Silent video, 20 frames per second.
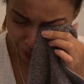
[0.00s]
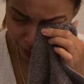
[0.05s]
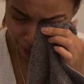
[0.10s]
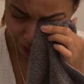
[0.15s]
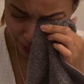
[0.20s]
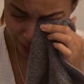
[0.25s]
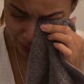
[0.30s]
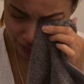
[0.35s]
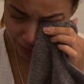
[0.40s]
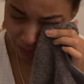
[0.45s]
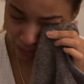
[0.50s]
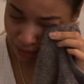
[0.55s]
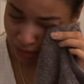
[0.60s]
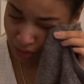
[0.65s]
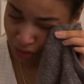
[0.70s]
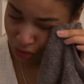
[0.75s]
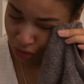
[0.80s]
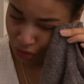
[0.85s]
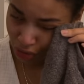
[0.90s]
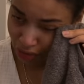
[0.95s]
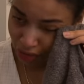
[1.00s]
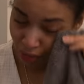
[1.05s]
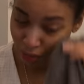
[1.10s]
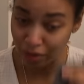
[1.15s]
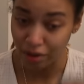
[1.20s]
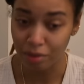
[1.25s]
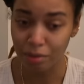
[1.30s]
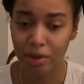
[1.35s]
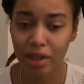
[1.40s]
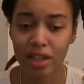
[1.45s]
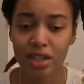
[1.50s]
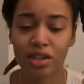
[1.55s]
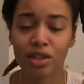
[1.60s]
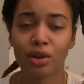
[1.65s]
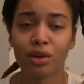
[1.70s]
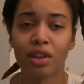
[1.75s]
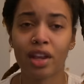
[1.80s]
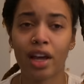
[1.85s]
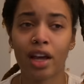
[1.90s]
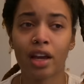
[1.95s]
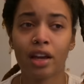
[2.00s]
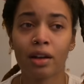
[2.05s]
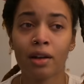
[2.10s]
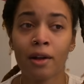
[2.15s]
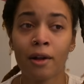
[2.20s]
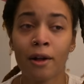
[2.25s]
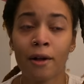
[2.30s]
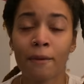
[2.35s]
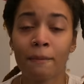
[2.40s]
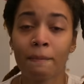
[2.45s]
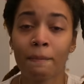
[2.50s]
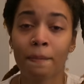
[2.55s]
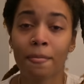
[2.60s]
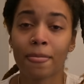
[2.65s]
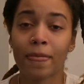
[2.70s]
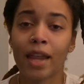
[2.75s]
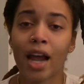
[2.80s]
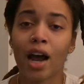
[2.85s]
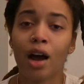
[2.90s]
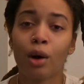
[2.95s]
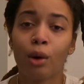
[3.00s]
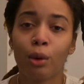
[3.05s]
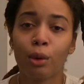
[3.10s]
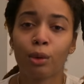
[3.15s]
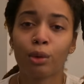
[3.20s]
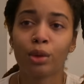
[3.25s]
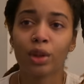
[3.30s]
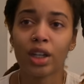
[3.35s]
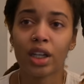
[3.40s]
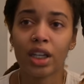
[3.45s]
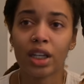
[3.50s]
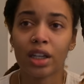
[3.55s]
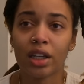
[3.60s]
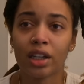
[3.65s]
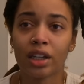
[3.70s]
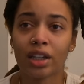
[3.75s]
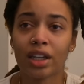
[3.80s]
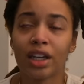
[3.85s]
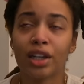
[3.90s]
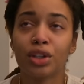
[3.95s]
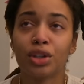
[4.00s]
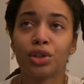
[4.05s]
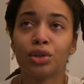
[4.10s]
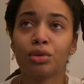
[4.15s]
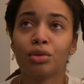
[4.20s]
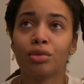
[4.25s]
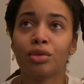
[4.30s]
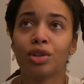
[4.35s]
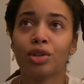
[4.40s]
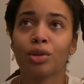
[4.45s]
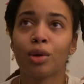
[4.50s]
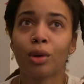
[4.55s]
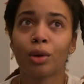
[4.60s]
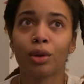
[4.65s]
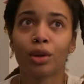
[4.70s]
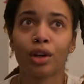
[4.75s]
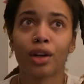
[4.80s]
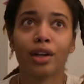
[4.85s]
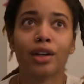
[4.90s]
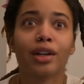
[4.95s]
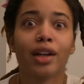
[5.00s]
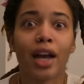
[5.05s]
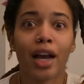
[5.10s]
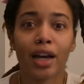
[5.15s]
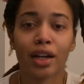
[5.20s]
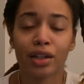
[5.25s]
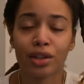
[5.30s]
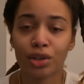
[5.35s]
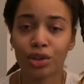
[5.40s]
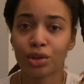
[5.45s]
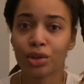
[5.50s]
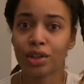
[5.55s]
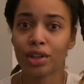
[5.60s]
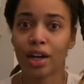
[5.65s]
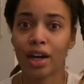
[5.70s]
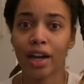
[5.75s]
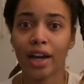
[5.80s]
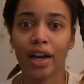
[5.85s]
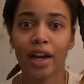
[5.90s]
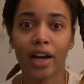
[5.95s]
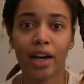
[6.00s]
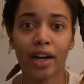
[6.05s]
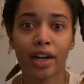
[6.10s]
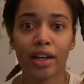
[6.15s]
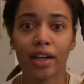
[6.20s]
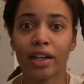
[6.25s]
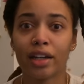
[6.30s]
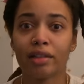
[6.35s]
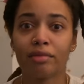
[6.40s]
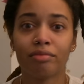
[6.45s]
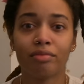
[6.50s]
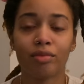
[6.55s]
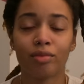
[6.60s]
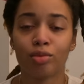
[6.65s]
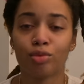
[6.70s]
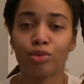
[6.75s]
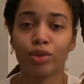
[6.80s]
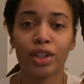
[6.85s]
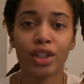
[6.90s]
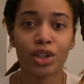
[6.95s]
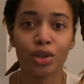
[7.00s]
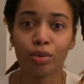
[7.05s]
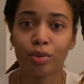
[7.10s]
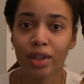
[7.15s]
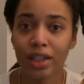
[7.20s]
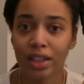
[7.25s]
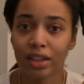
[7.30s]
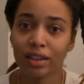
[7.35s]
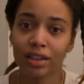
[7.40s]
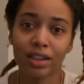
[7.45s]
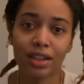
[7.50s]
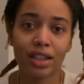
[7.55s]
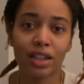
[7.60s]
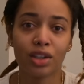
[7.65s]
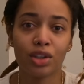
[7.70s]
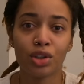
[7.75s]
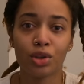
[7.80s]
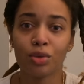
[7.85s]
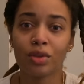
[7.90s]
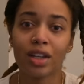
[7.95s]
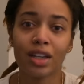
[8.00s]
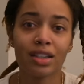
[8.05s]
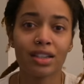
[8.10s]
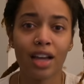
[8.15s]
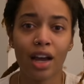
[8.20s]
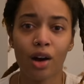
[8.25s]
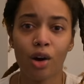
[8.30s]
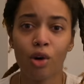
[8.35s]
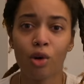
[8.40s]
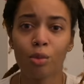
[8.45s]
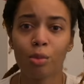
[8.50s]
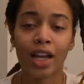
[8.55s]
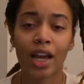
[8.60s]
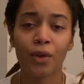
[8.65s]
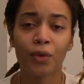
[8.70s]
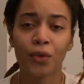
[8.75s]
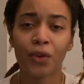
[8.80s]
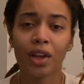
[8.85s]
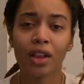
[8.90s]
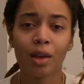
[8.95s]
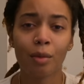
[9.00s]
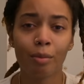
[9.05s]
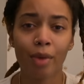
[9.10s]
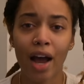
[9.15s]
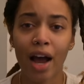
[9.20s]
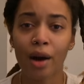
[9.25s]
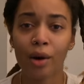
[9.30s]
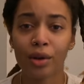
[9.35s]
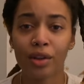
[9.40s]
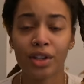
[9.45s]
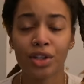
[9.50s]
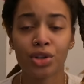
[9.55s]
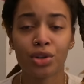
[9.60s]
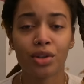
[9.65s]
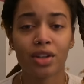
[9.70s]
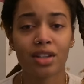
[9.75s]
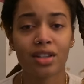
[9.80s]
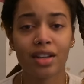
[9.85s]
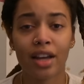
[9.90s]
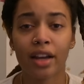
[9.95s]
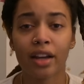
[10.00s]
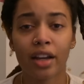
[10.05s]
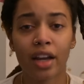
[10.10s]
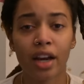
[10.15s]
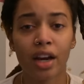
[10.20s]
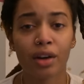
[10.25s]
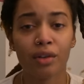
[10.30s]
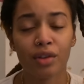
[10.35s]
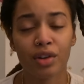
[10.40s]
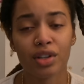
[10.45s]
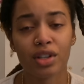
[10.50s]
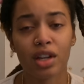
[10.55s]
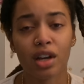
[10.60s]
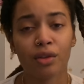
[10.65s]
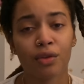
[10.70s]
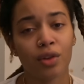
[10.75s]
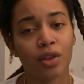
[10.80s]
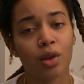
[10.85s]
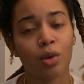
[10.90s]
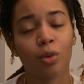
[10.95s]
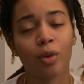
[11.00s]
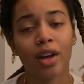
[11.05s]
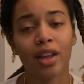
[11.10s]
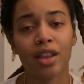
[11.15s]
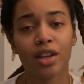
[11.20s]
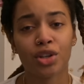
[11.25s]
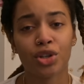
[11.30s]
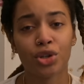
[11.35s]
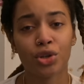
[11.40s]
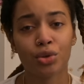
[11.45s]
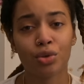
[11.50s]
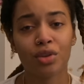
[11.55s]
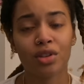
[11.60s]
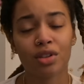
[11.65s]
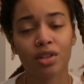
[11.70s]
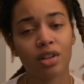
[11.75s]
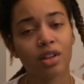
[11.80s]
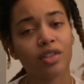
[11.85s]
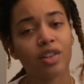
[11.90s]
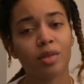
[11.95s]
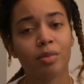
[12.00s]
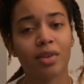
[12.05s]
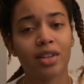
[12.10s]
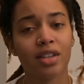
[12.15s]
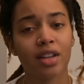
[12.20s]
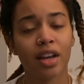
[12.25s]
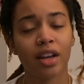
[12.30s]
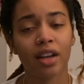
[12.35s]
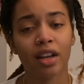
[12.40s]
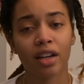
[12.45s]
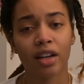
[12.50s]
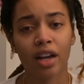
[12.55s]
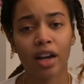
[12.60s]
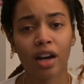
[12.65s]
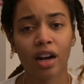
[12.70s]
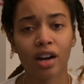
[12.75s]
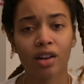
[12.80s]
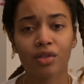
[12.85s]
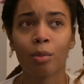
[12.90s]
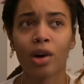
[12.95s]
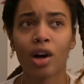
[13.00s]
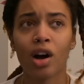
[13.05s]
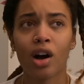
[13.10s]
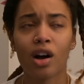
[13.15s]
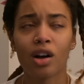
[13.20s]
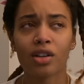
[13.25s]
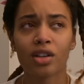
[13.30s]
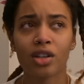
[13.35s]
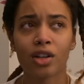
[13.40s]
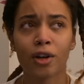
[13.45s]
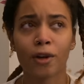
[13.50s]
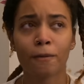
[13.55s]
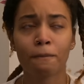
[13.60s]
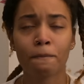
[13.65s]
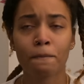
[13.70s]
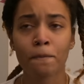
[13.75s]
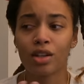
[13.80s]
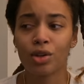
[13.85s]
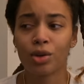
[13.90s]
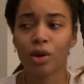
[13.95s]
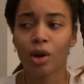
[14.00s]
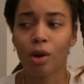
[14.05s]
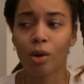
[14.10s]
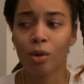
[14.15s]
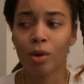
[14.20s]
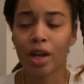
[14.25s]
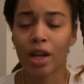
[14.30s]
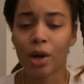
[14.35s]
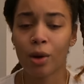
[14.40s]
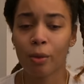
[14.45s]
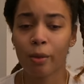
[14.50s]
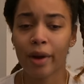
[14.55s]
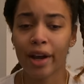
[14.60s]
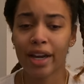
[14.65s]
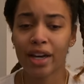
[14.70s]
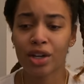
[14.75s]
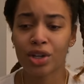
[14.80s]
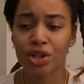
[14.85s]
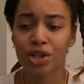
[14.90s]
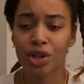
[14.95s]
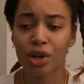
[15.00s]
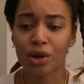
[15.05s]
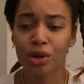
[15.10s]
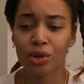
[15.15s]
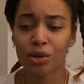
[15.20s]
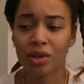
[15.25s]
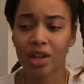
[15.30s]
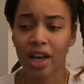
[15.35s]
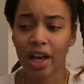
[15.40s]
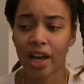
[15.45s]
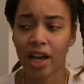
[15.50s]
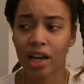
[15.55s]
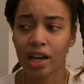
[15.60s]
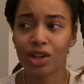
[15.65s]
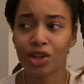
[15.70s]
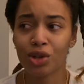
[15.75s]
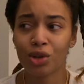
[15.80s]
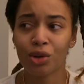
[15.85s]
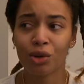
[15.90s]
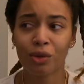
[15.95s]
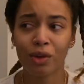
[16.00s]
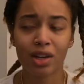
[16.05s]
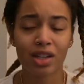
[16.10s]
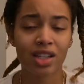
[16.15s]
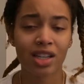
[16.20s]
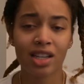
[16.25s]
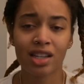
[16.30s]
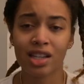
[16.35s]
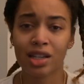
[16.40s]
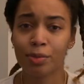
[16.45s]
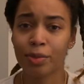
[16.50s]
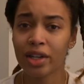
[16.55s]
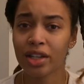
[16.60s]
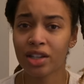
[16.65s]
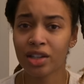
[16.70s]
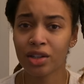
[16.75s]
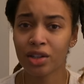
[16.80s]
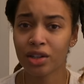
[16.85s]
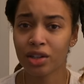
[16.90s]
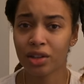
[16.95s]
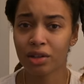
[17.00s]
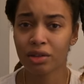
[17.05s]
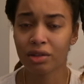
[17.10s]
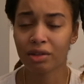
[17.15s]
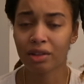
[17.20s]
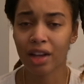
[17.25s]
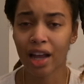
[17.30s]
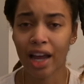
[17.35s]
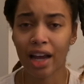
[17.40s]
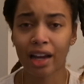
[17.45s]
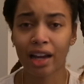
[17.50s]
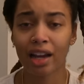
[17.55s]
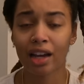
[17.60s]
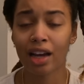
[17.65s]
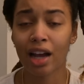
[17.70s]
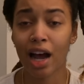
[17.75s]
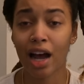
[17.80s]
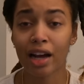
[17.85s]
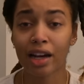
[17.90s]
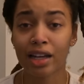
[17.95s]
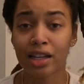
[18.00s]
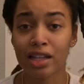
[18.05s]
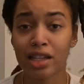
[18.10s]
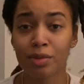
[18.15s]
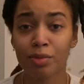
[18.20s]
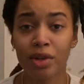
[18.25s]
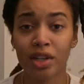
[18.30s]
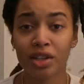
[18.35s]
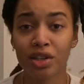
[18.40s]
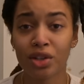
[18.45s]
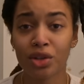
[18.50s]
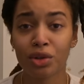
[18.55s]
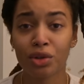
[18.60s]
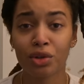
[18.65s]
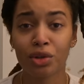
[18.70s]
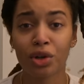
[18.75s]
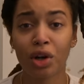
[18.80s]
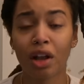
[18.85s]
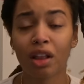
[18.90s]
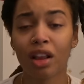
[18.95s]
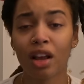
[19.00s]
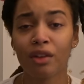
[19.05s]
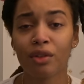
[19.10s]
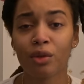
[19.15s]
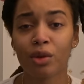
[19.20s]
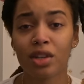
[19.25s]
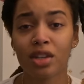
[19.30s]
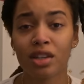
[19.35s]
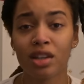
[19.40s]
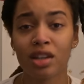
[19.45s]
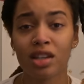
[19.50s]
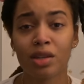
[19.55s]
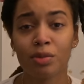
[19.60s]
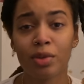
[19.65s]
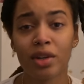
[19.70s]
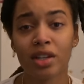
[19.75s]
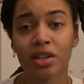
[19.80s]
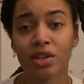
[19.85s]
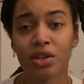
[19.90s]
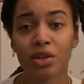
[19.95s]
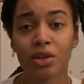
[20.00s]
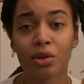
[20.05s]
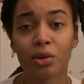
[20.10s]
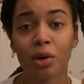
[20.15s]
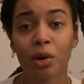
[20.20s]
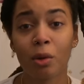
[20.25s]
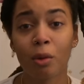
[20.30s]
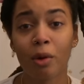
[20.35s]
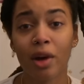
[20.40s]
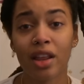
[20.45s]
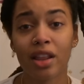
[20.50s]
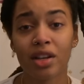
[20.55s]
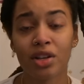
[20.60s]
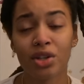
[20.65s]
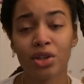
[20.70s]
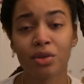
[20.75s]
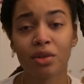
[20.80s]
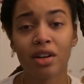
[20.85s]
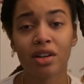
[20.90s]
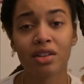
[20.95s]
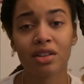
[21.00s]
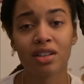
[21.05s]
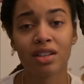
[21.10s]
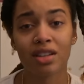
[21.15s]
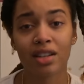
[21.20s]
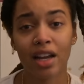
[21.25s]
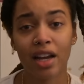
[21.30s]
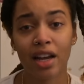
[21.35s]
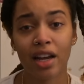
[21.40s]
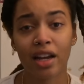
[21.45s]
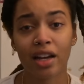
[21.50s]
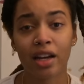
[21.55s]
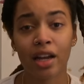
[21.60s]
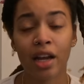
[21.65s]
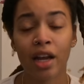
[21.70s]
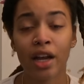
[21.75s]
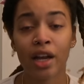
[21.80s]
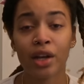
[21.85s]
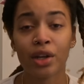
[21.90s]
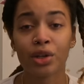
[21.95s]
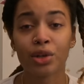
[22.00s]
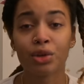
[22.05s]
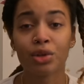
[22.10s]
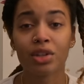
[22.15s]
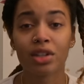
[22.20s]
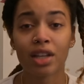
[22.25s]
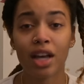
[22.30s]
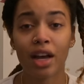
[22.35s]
you guys on this journey with me so that not only can you, you know, learn how to do your hair and retwist and do things at home and feel empowered that you could take care of yourself in the way that you deserve to be taken care of, but also, you know, in a way to show you that the universe can speak to you, like God can speak to you, your loved ones can speak to you in a way that you understand. You just